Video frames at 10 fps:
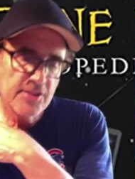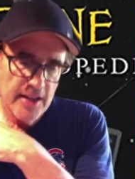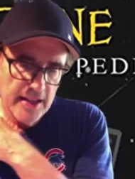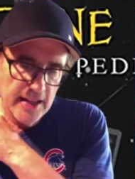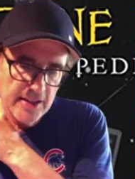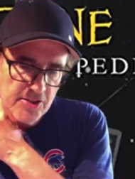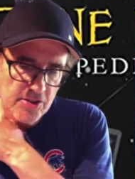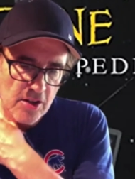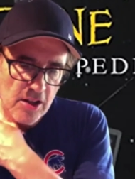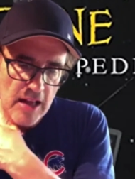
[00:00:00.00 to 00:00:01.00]
it's
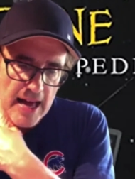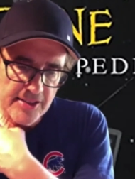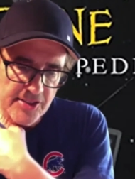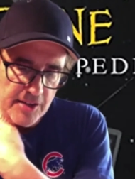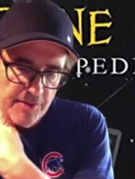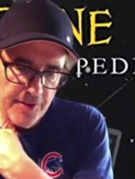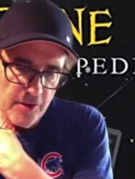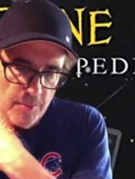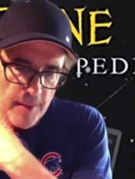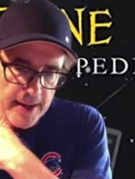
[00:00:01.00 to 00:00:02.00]
classic
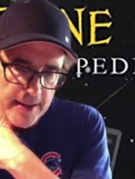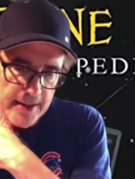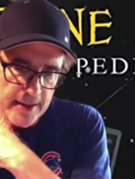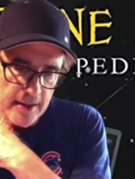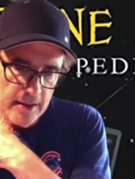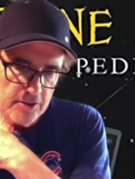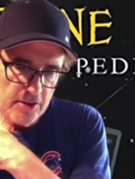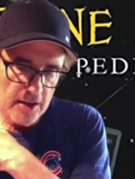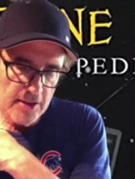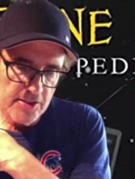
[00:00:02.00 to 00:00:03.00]
filmmaking
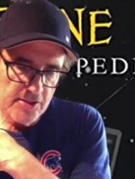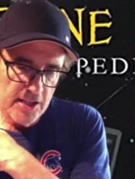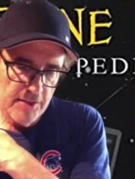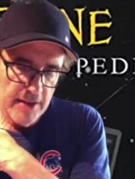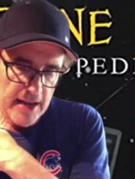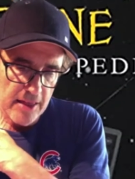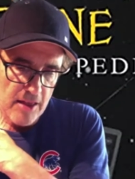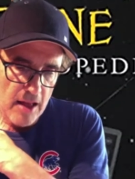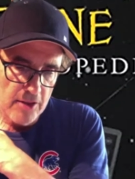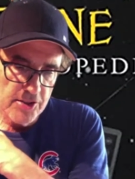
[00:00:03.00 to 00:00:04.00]
done as a TV
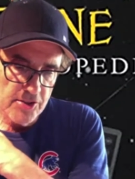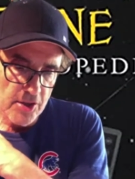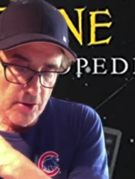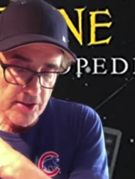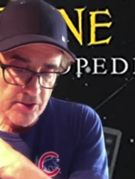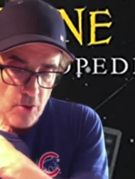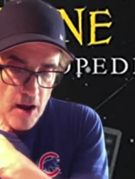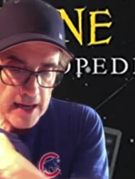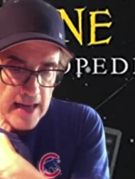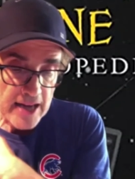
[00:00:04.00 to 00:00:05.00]
anthology series.
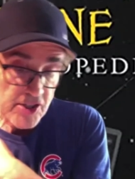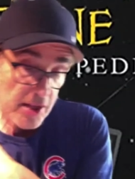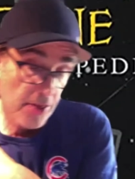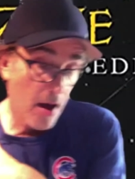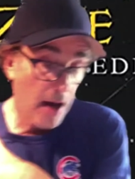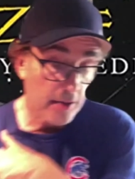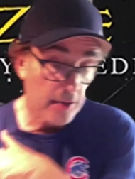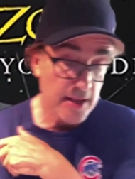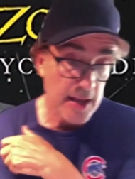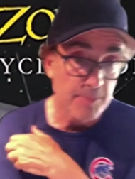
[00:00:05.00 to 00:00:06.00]
Rod actually thought of
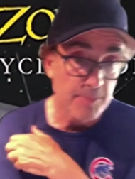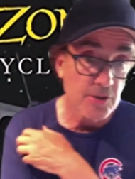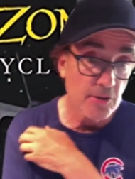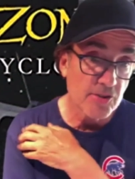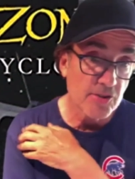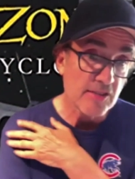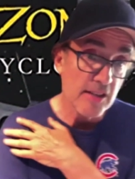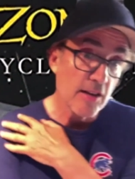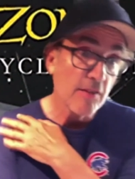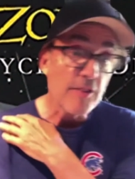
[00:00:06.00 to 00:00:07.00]
the episodes as
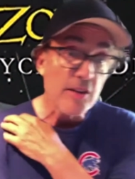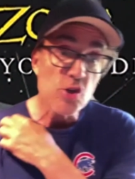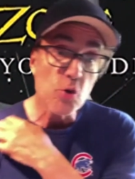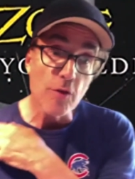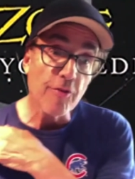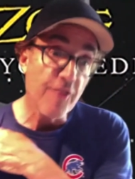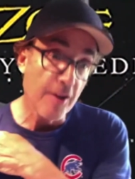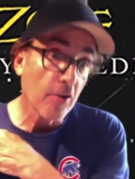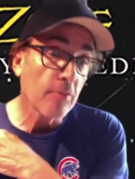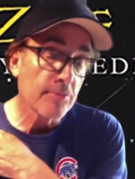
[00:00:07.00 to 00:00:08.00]
individual
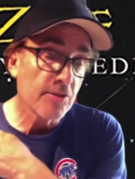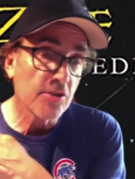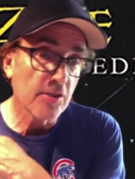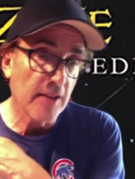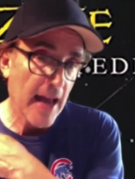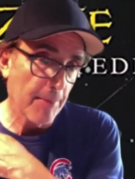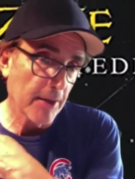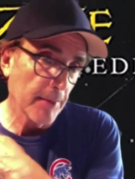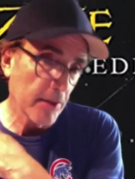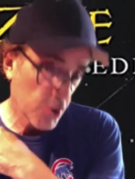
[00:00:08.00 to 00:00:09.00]
films. They happen
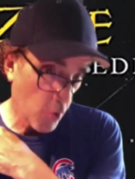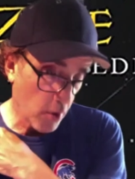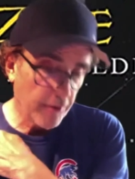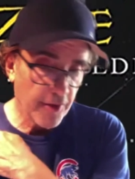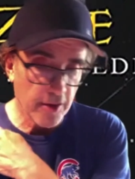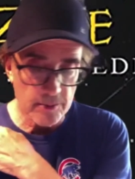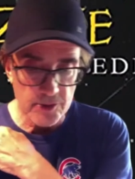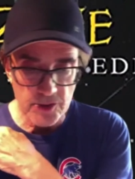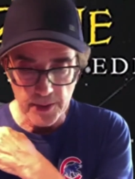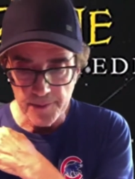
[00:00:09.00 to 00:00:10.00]
to be short films,
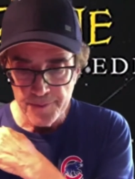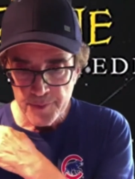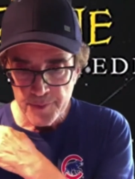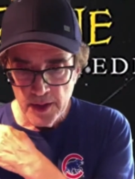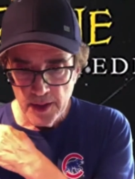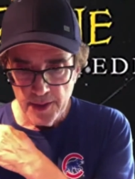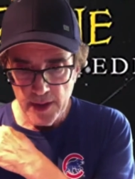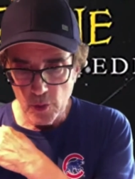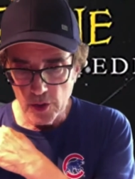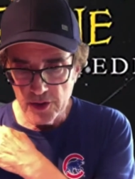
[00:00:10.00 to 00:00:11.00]
but they
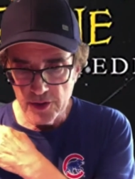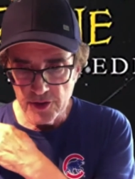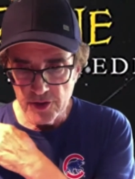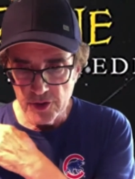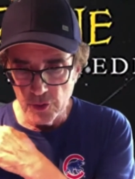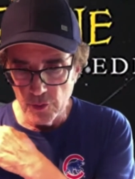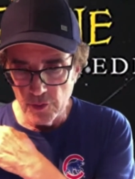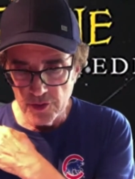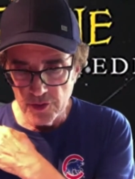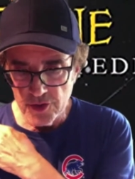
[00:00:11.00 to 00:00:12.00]
were to
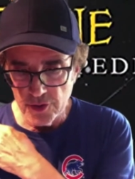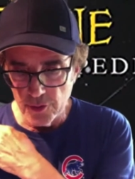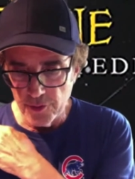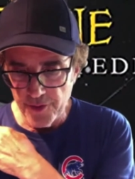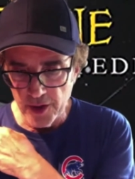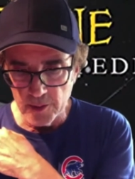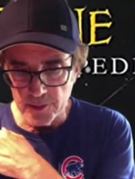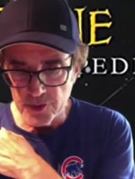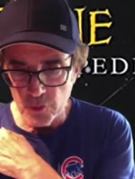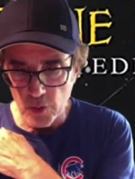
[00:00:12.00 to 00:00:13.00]
to
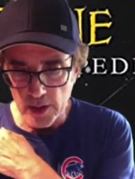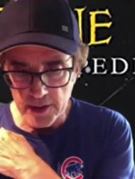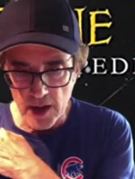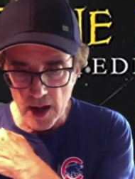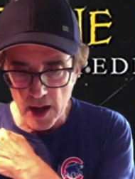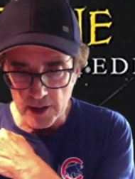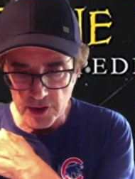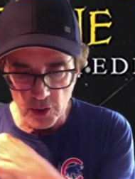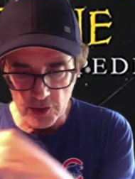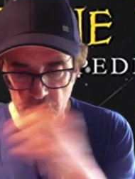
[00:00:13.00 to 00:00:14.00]
films what uh,
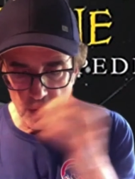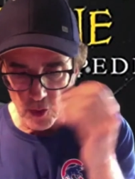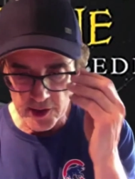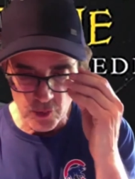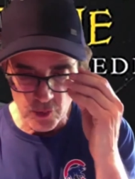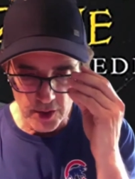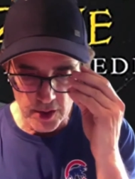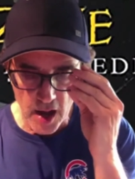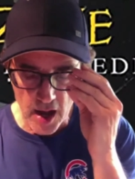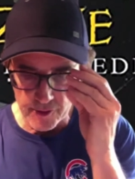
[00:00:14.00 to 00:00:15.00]
short stories were to
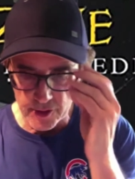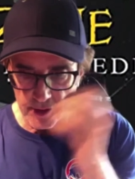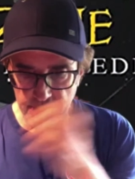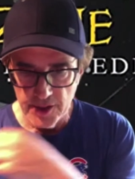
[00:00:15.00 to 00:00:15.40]
novels.